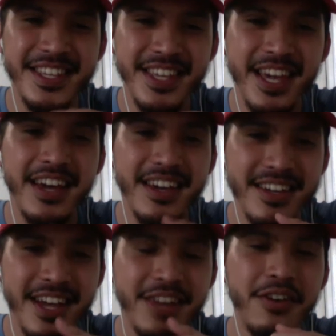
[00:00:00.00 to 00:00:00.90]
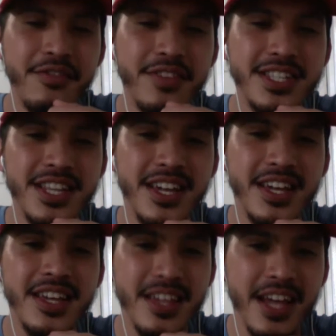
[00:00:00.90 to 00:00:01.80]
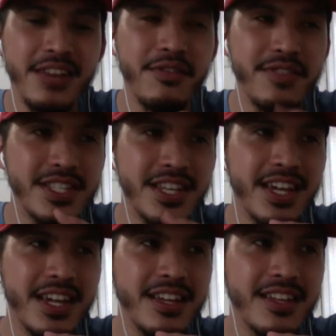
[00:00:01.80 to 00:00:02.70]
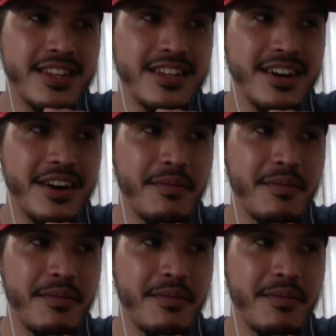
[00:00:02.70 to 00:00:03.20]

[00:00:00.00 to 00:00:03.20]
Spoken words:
Like, yeah, and obviously, you